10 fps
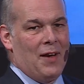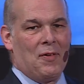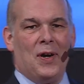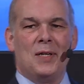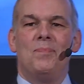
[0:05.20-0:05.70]

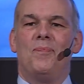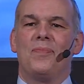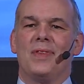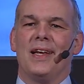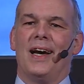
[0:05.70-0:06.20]
everyone.
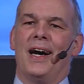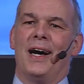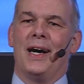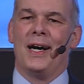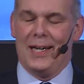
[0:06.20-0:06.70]

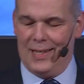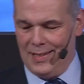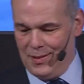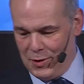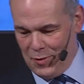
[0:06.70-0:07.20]

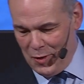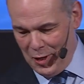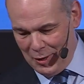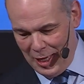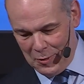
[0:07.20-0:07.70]
First of
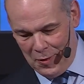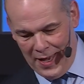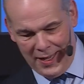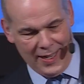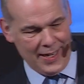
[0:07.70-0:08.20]
all, I'd like to
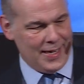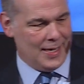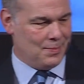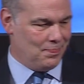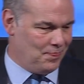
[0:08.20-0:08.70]
thank
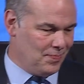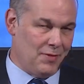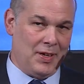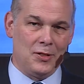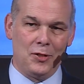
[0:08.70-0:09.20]

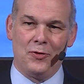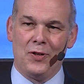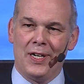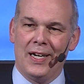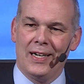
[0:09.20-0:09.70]
Naventus
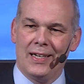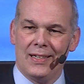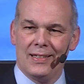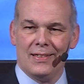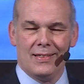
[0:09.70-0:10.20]
for
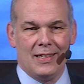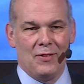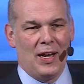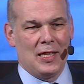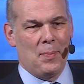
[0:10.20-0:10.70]

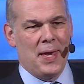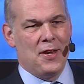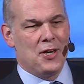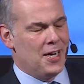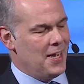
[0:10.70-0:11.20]
inviting me
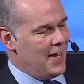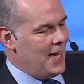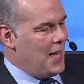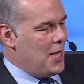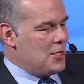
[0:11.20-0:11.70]
here.
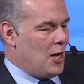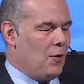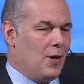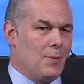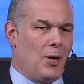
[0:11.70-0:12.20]

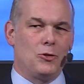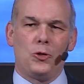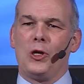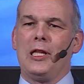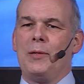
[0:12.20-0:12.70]
So I'm going to
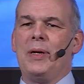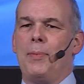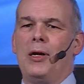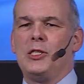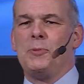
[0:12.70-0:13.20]
talk a little bit
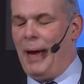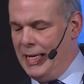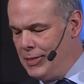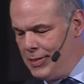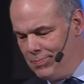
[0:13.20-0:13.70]
about
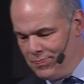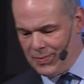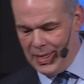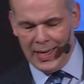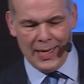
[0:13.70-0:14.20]
space.
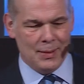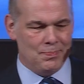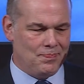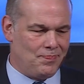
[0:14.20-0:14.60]
And